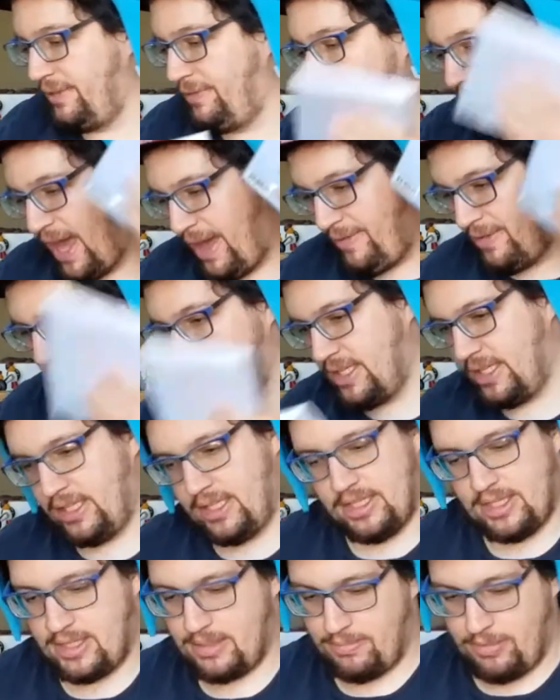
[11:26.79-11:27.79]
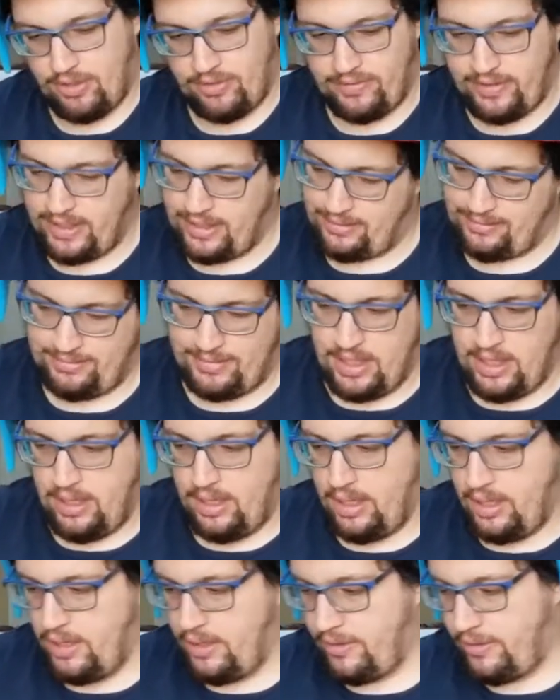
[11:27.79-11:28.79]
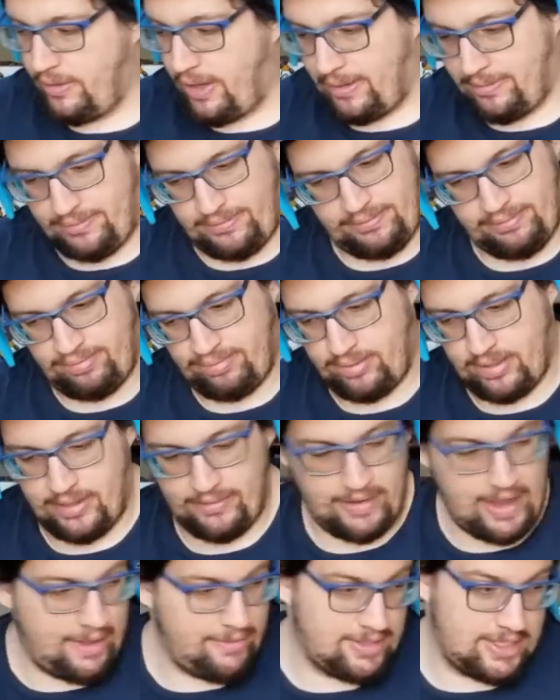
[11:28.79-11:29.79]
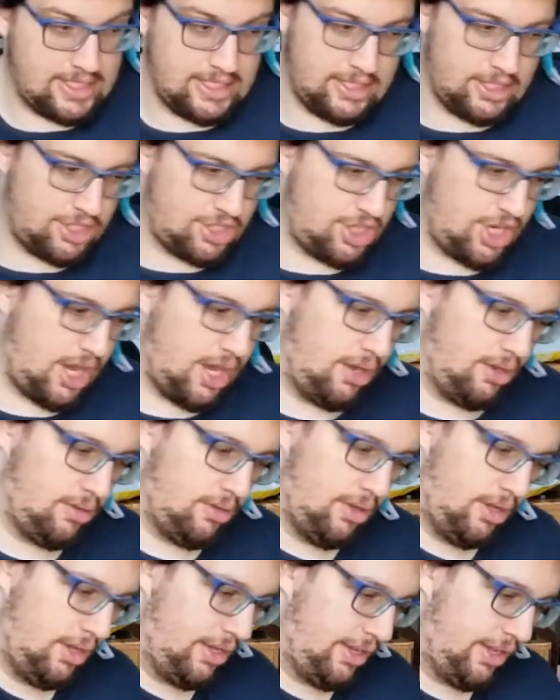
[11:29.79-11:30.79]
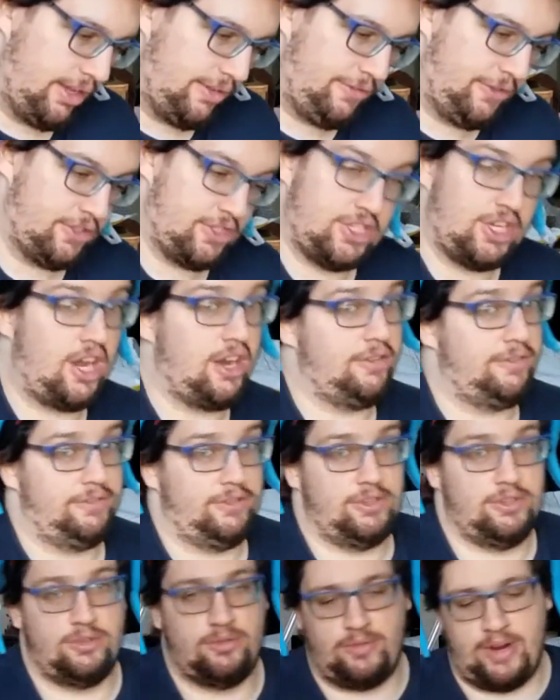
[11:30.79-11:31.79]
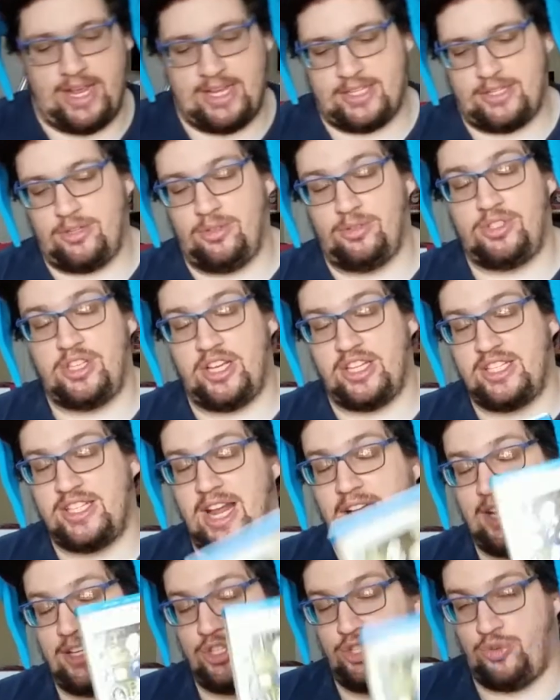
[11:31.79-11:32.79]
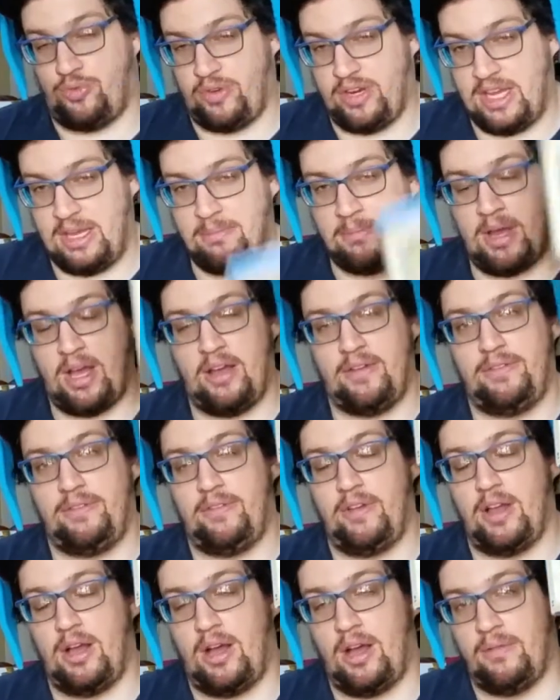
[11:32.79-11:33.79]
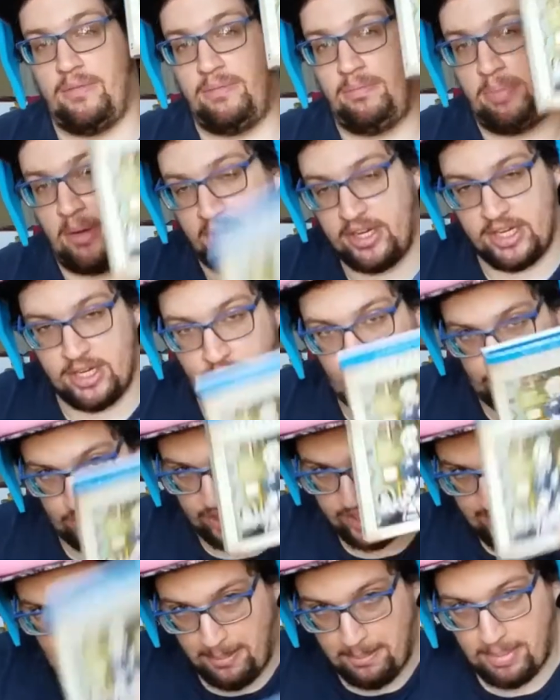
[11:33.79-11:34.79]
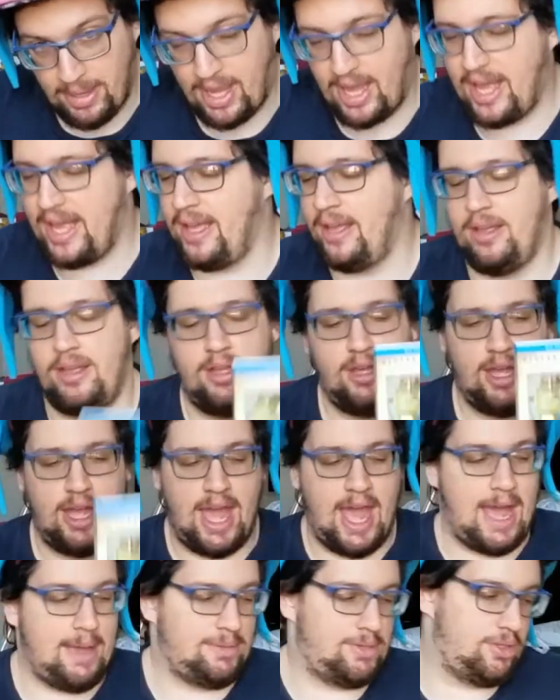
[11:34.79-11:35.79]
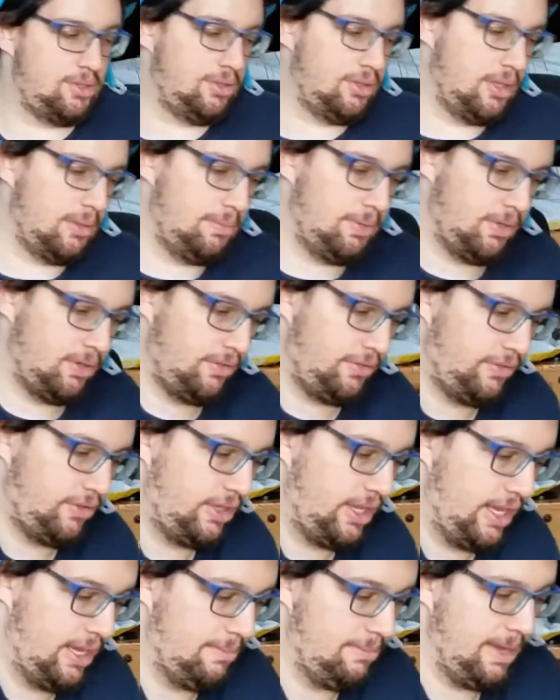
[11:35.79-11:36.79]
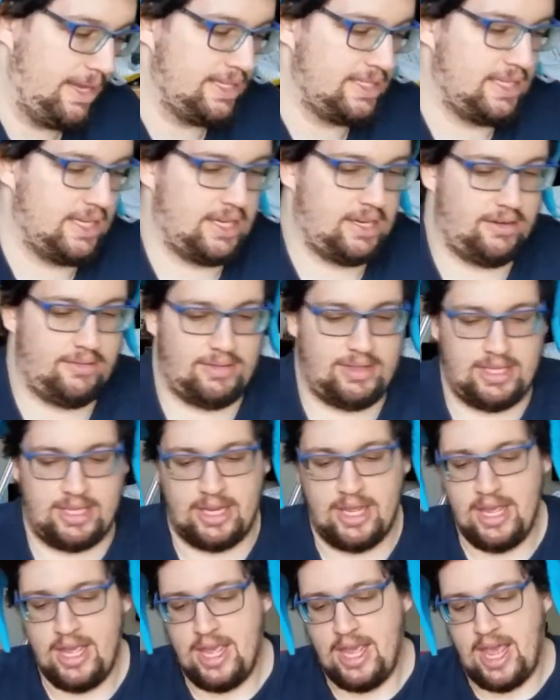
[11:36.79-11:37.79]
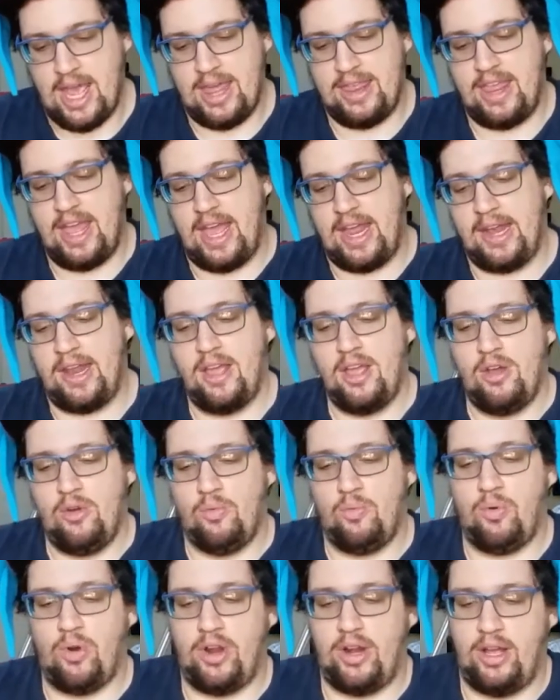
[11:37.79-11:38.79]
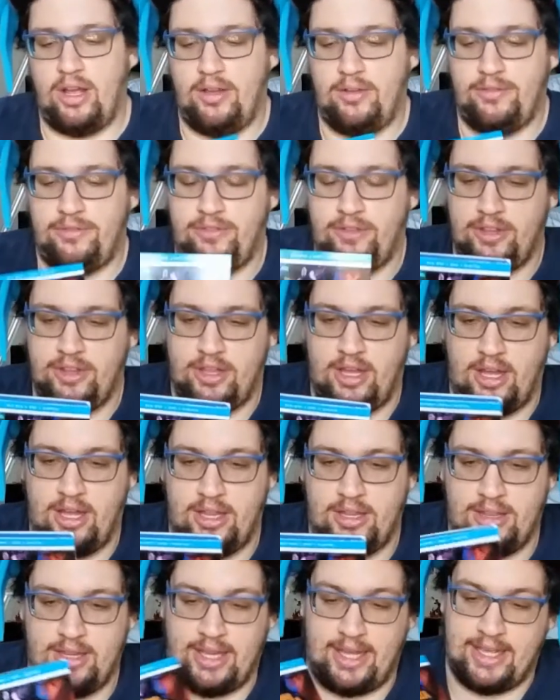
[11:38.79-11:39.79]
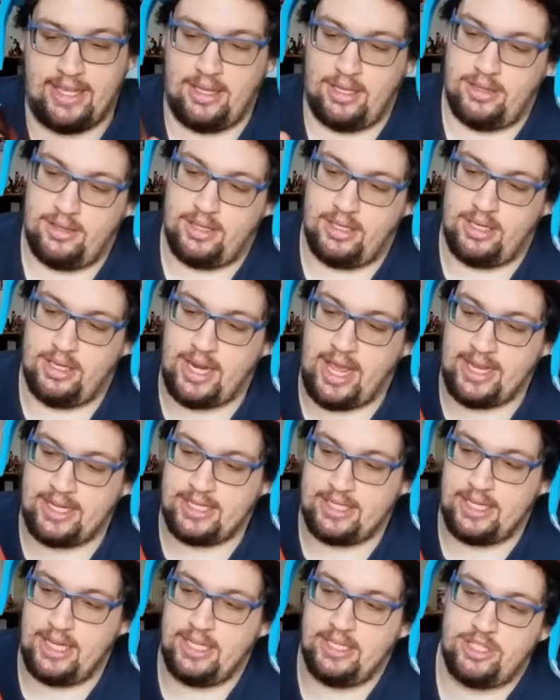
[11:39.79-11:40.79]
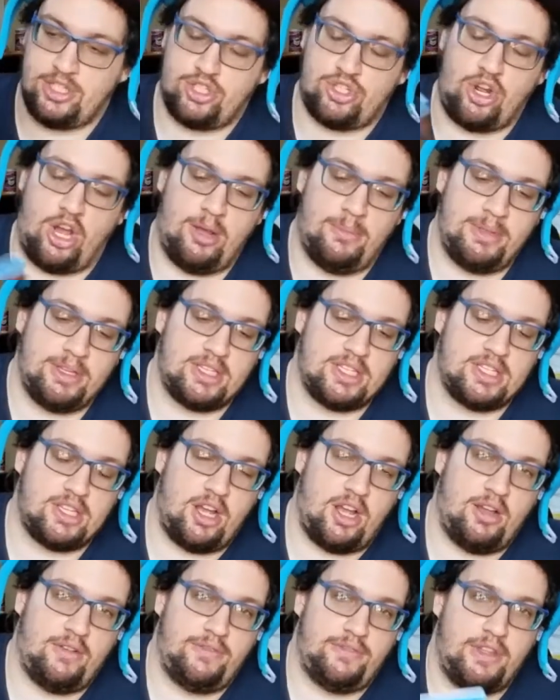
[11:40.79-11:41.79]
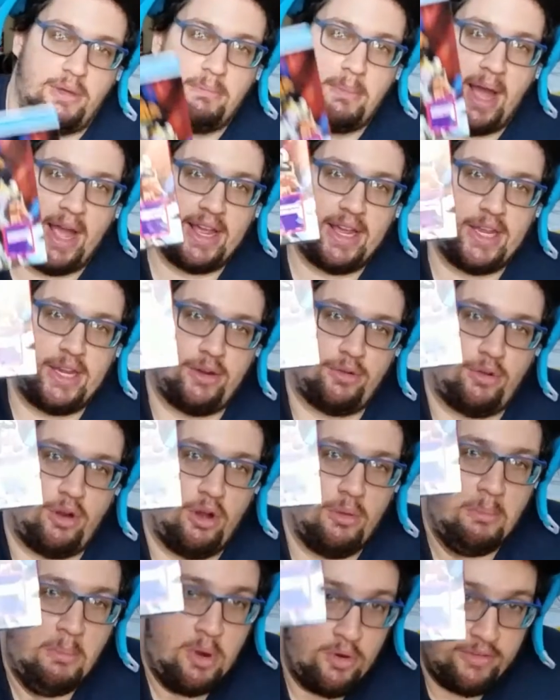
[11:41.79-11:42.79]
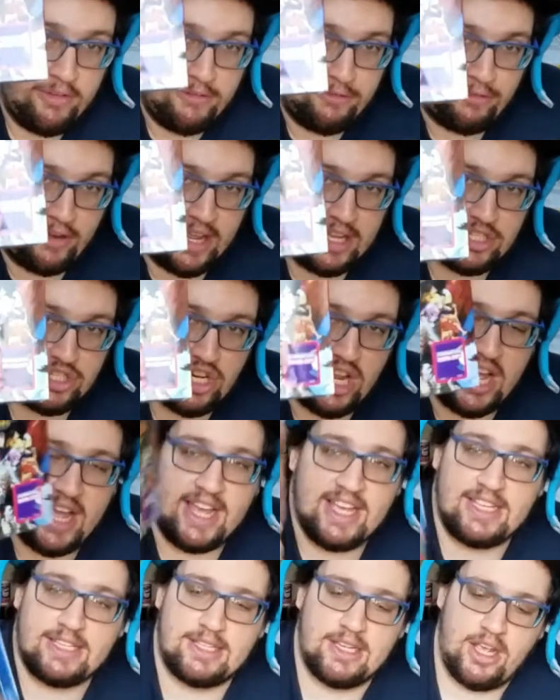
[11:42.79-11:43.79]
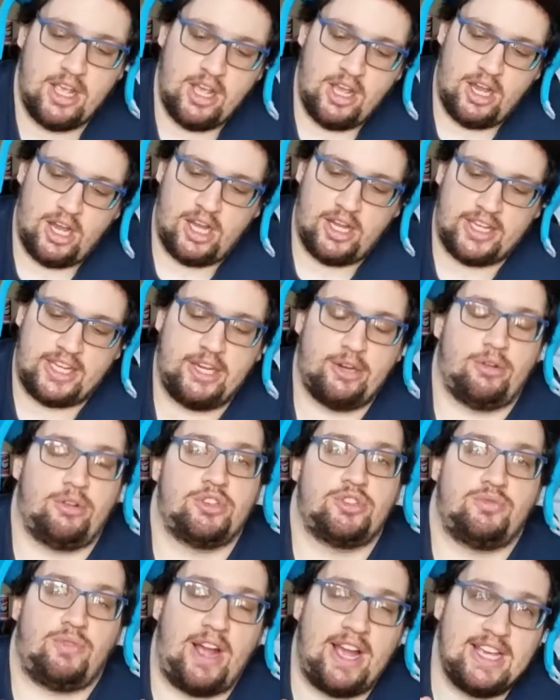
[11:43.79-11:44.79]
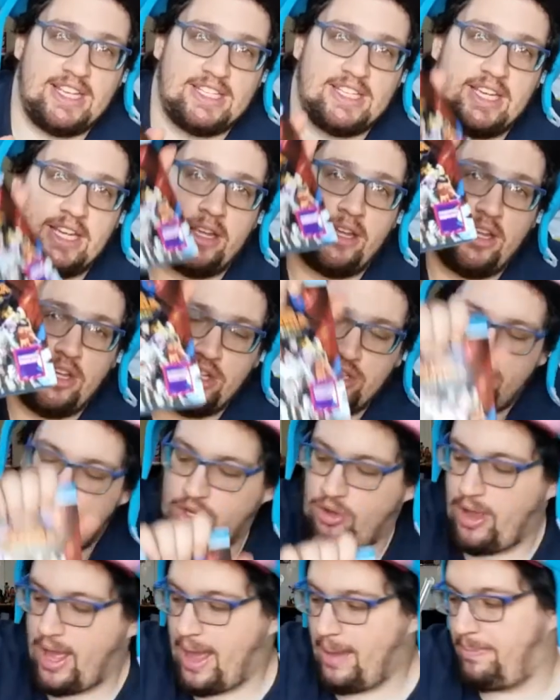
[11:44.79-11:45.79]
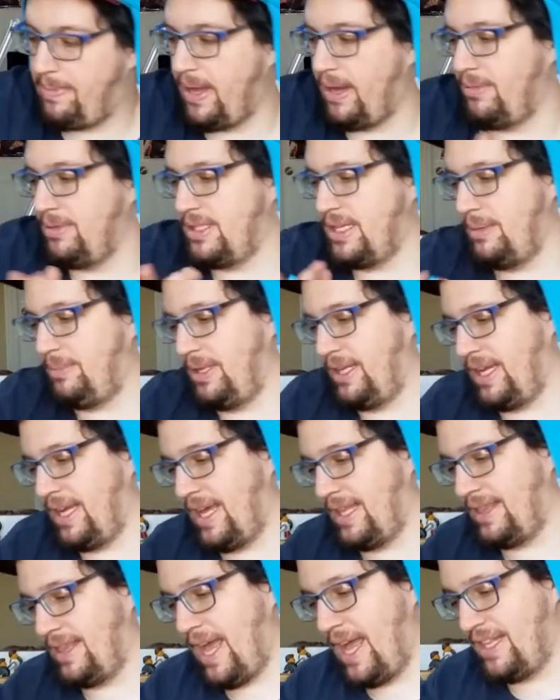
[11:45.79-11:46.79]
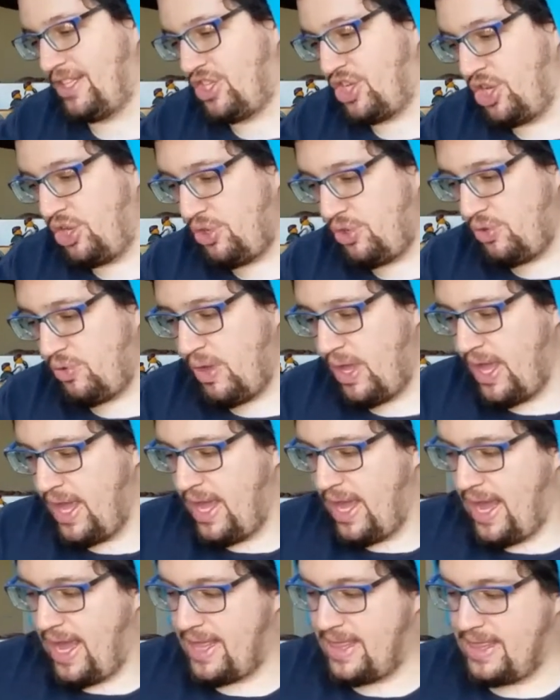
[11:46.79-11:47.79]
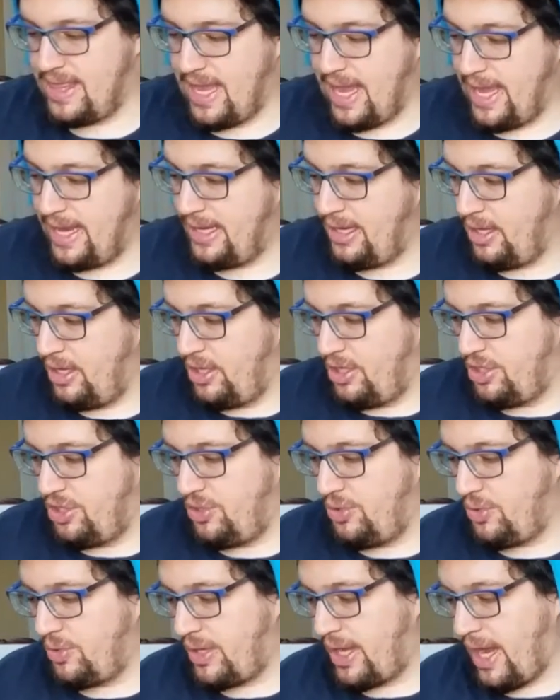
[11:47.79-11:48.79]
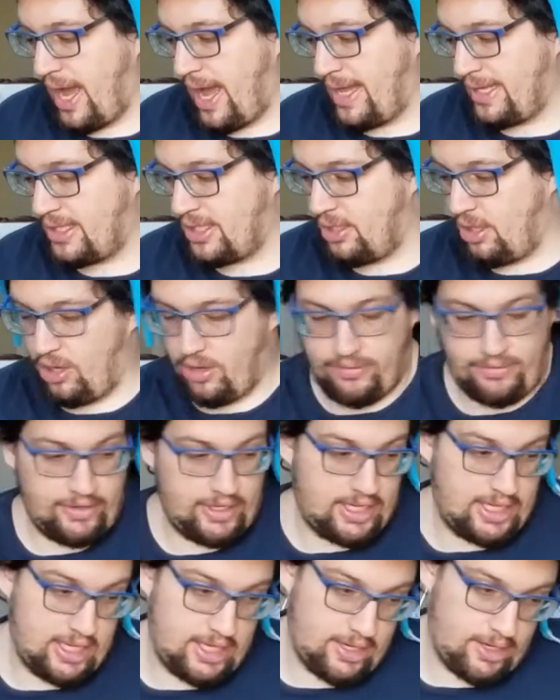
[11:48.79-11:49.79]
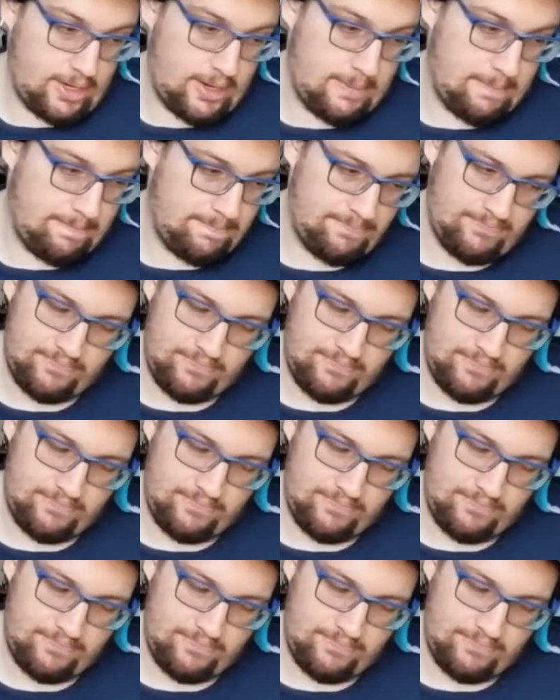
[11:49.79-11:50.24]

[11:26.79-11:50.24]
if you haven't seen this movie, if you haven't seen the show, I feel sorry for you. Rascal Does Not Dream of, of Bunny Girl Senpai. Absolutely beautiful and amazing and everything. And then one of uh, like the next installments of the My Hero movie franchise, uh, Heroes Rising. So happy I was able to get that too. And then you got over here,